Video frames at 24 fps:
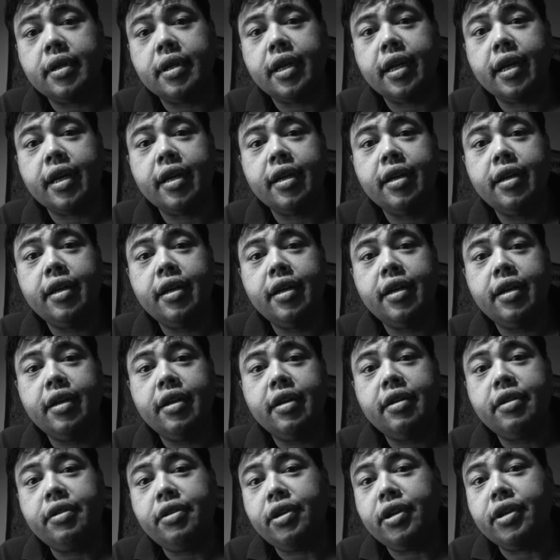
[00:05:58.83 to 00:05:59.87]
Okay,
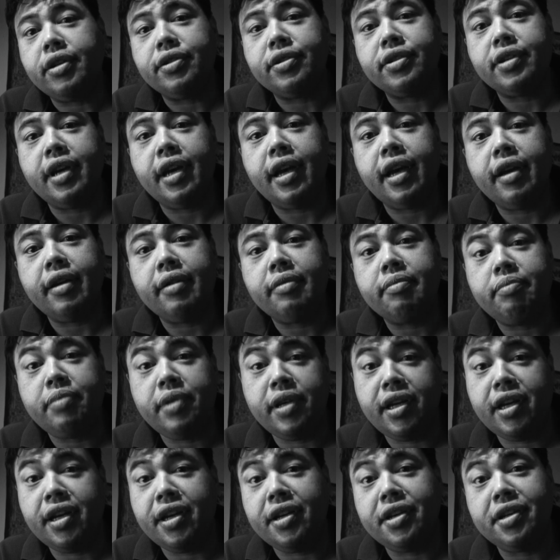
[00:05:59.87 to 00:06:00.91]
and you can say
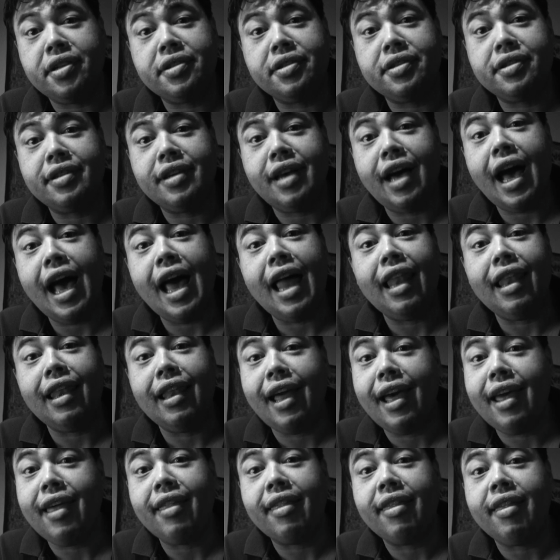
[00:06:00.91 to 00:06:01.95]
because I
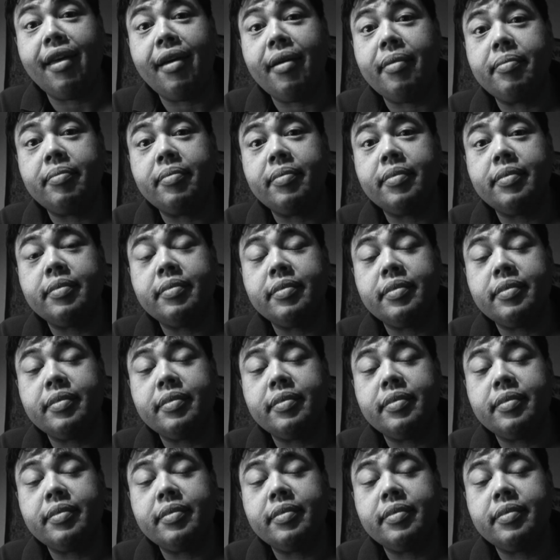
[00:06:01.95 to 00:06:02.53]
like them.